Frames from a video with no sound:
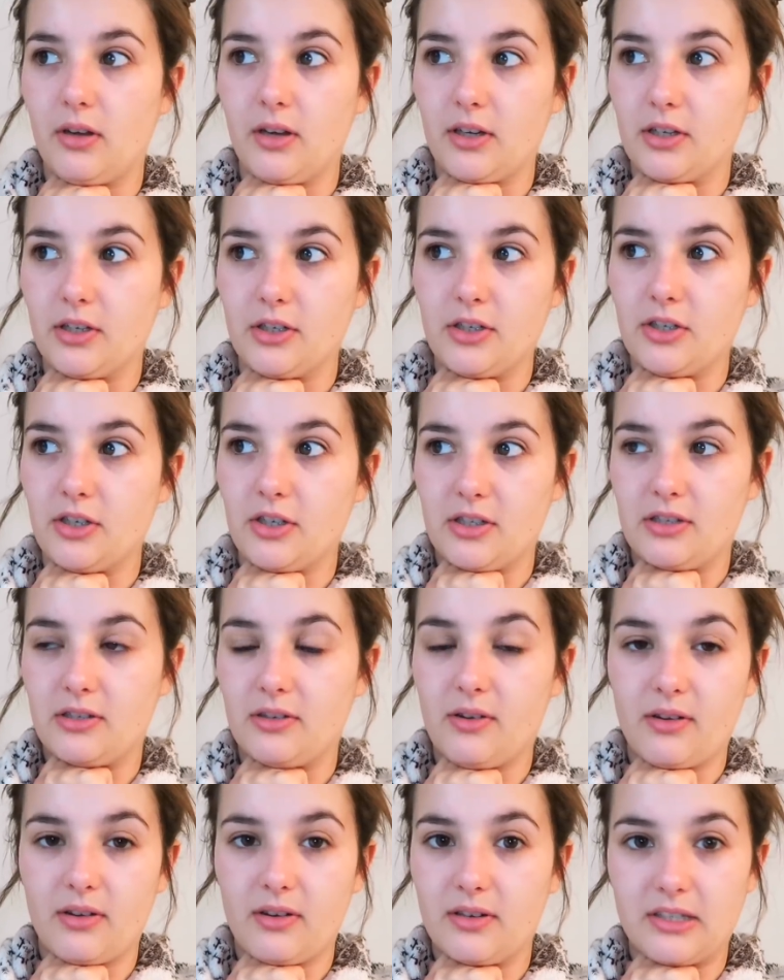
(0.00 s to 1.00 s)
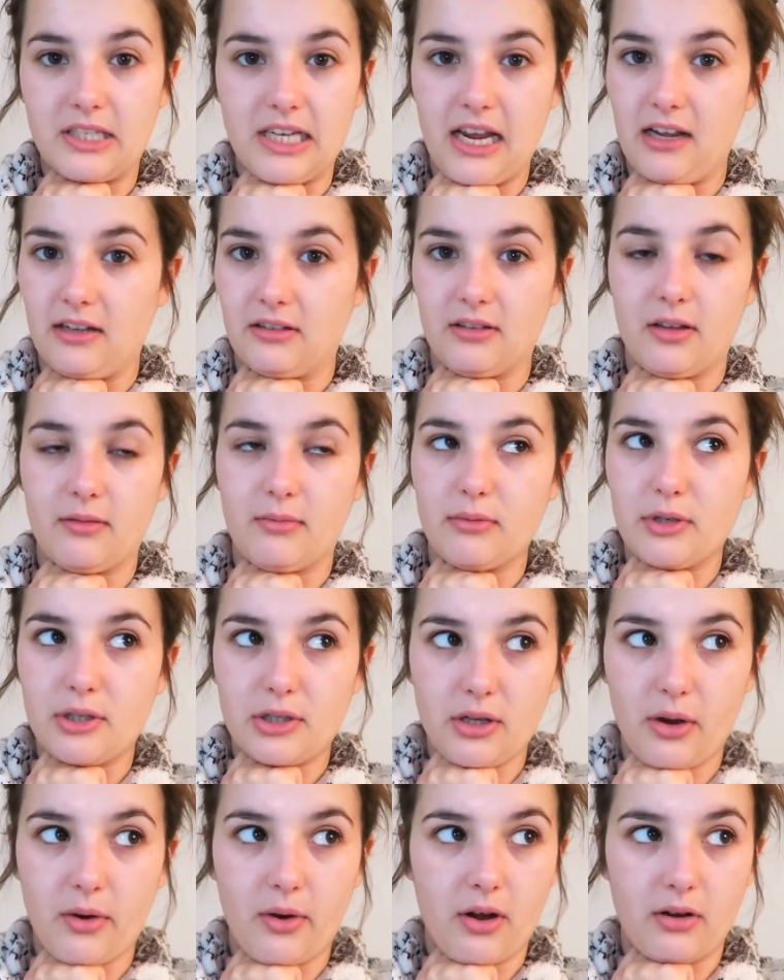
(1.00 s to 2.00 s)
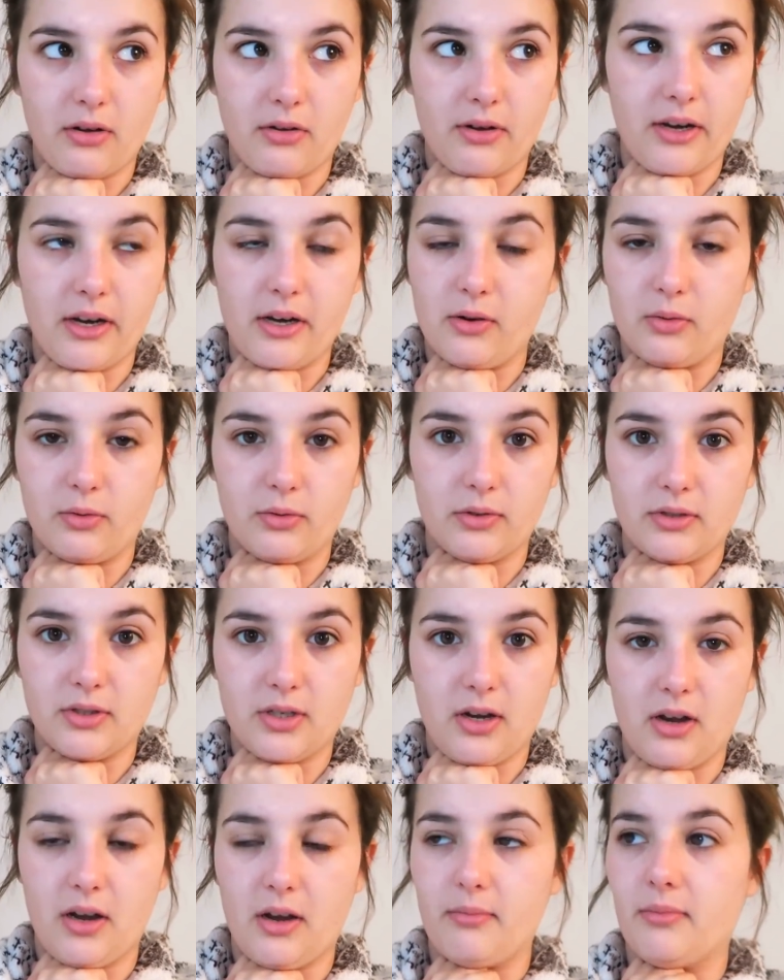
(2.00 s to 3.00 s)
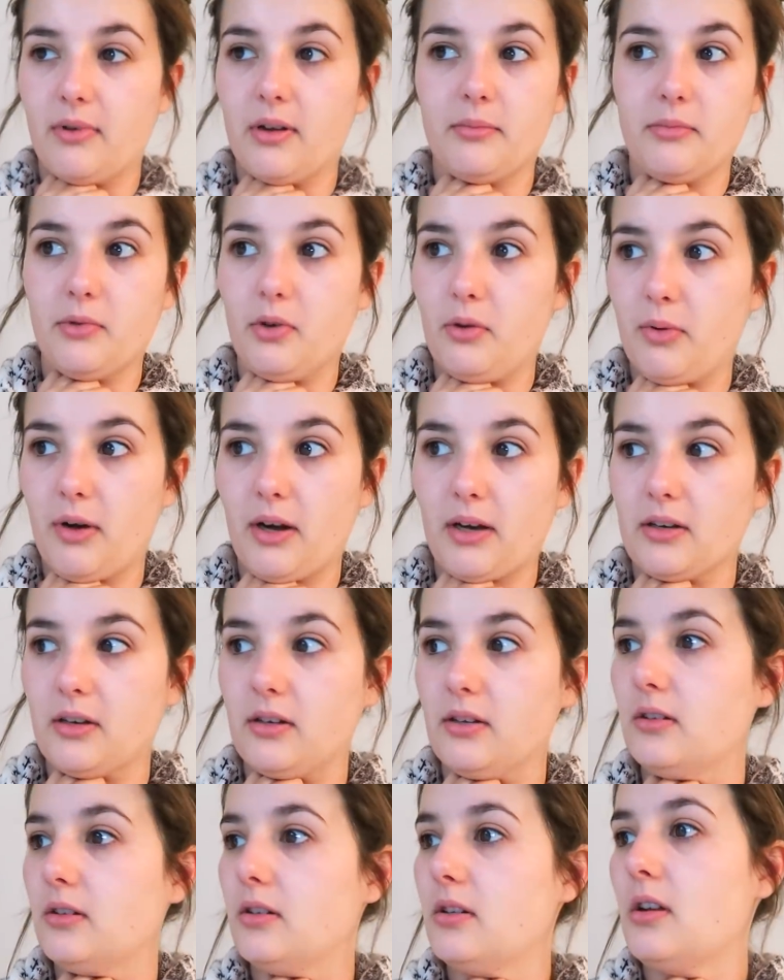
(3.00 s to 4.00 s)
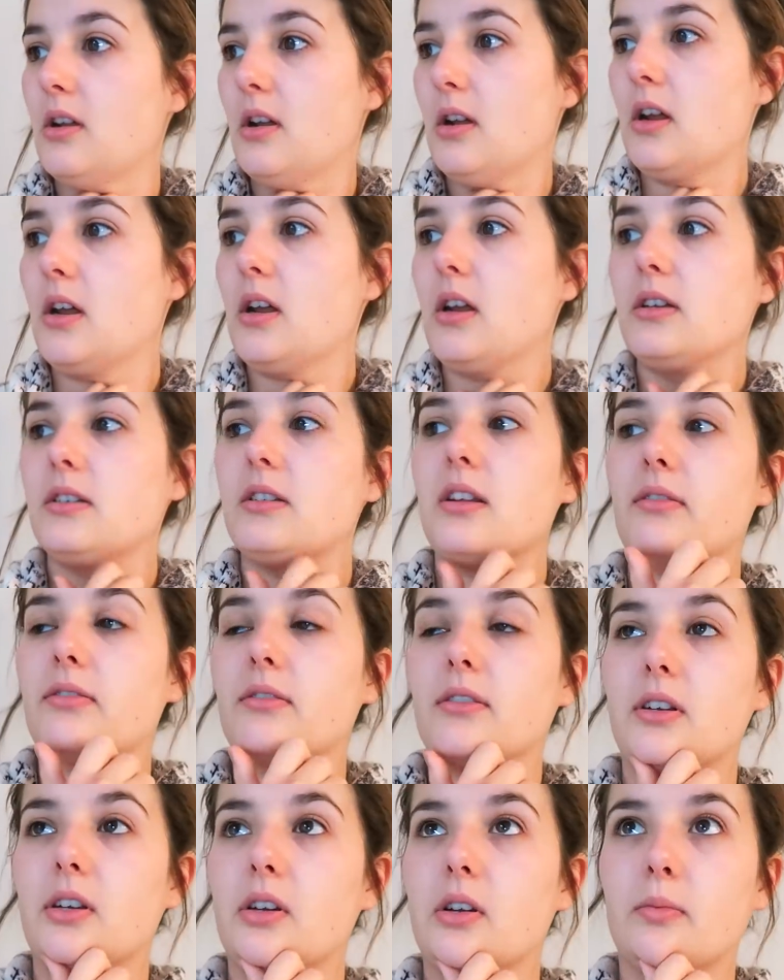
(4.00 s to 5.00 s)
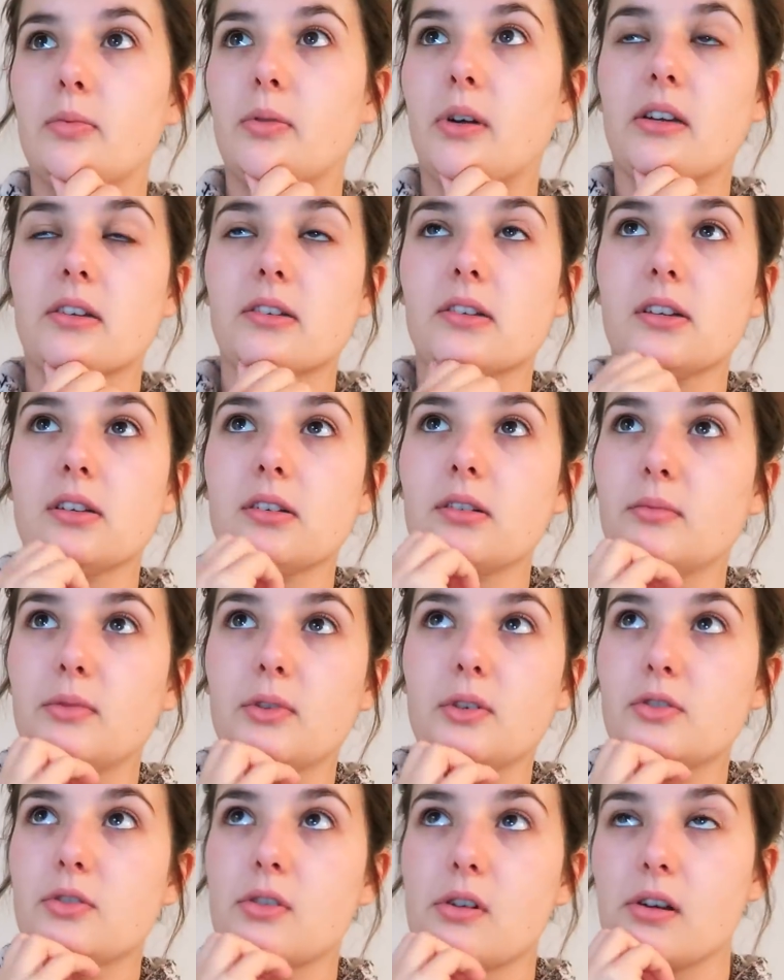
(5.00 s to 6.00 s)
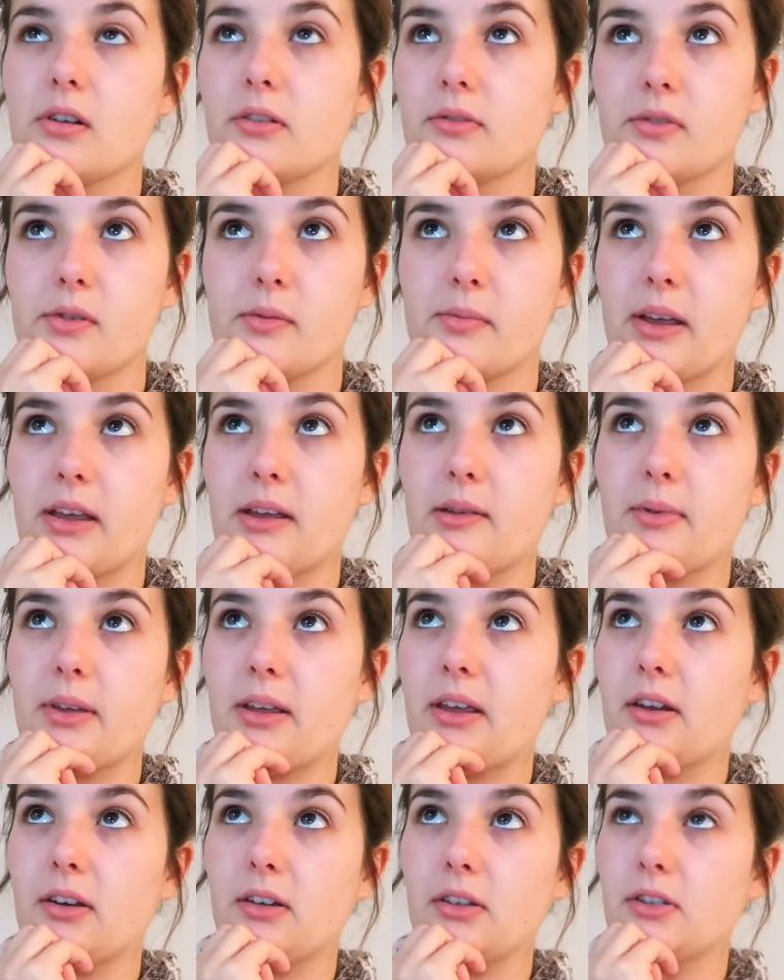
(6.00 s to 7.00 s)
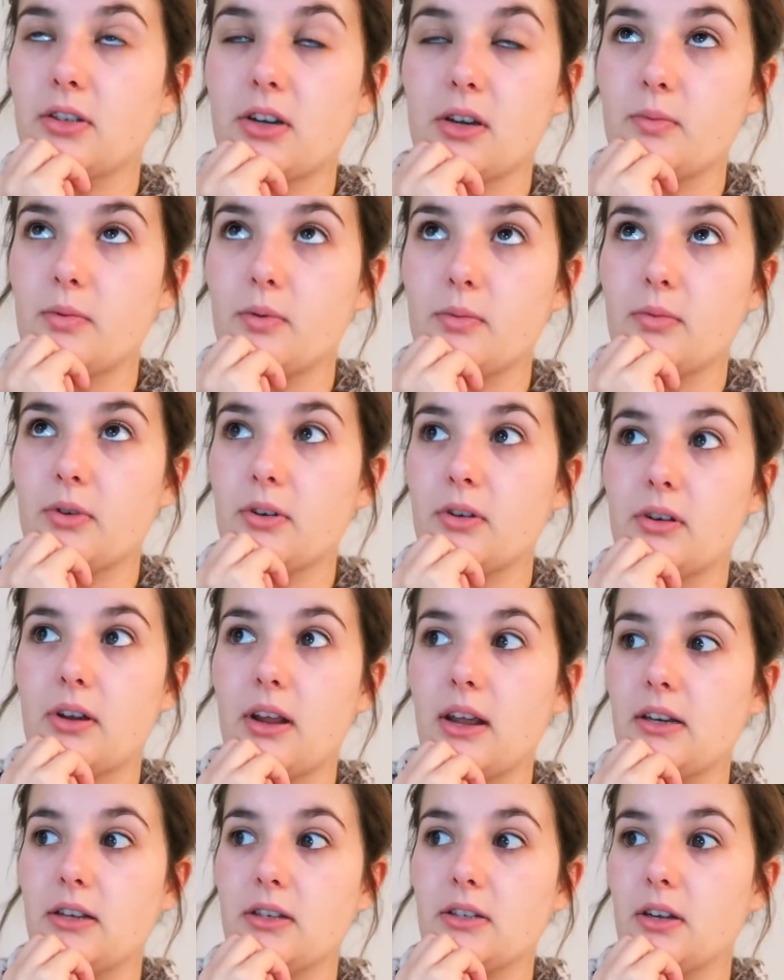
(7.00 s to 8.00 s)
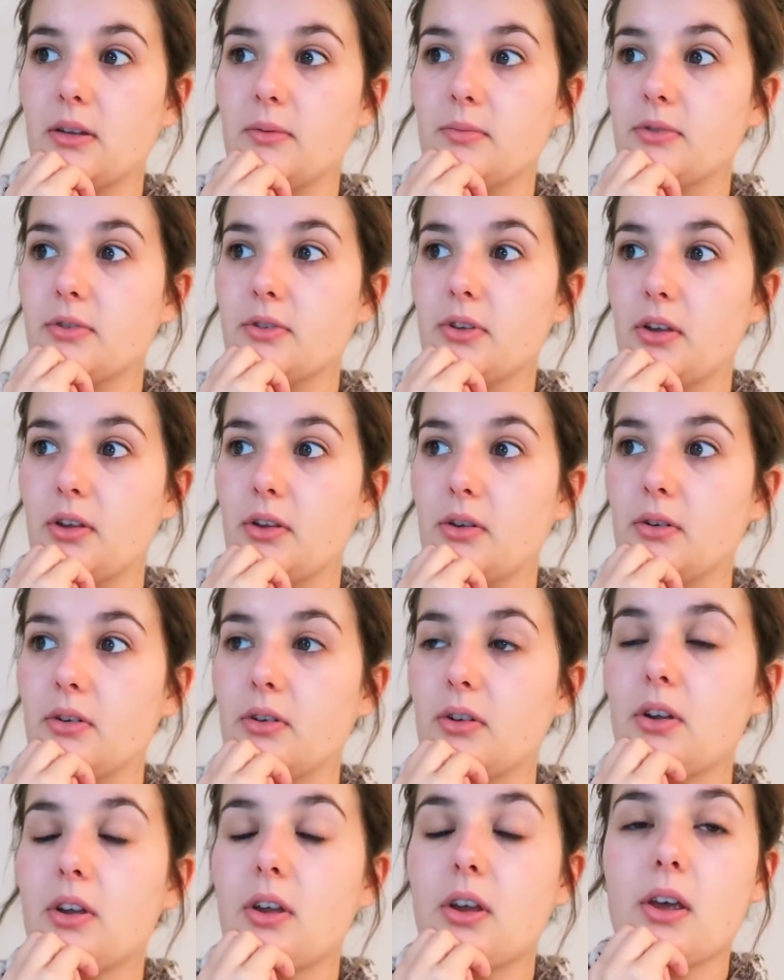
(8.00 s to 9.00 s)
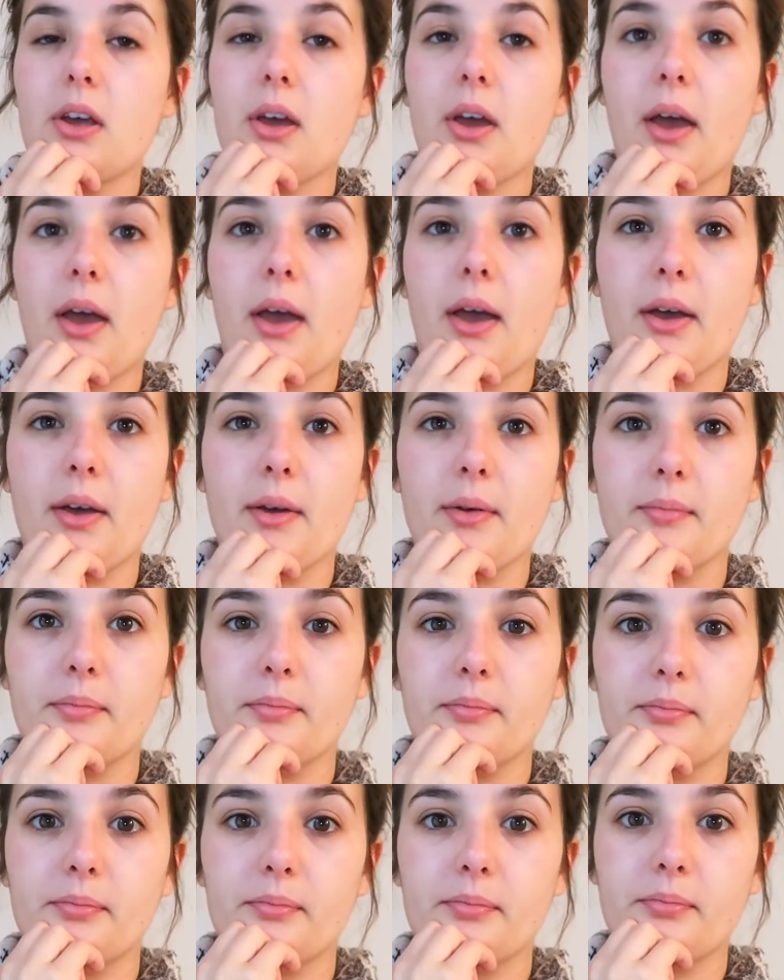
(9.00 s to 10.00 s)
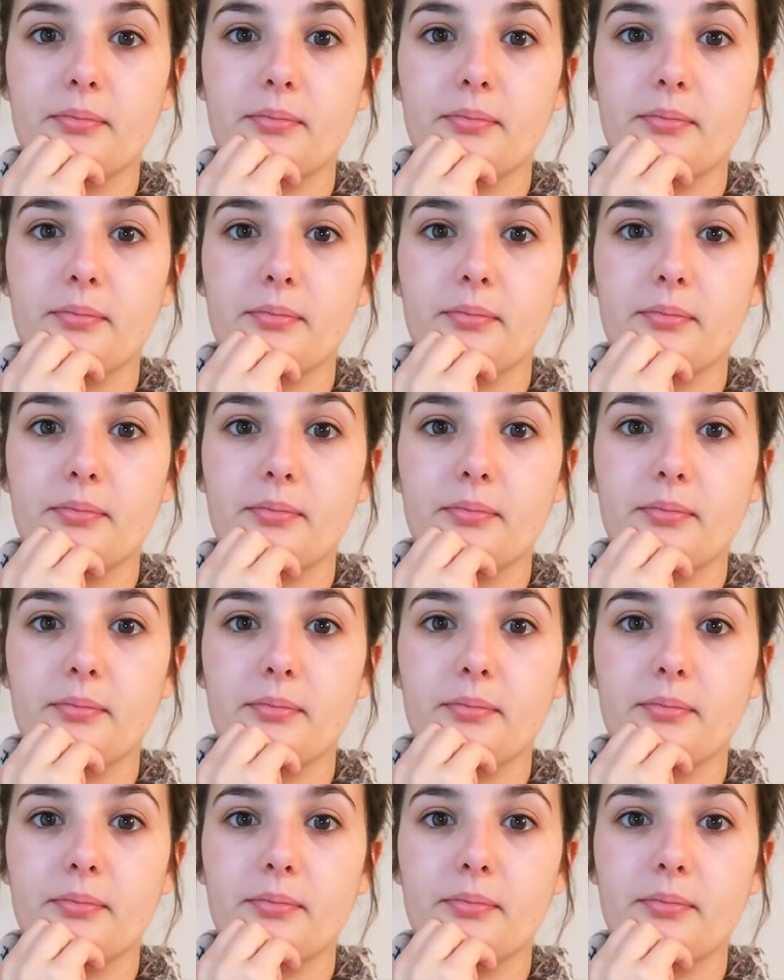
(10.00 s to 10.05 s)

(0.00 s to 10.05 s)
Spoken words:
I can just tell. I'm so hungry all the time. I'm not pregnant, definitely not pregnant. I'm not trying for a baby and I don't want one anytime soon. But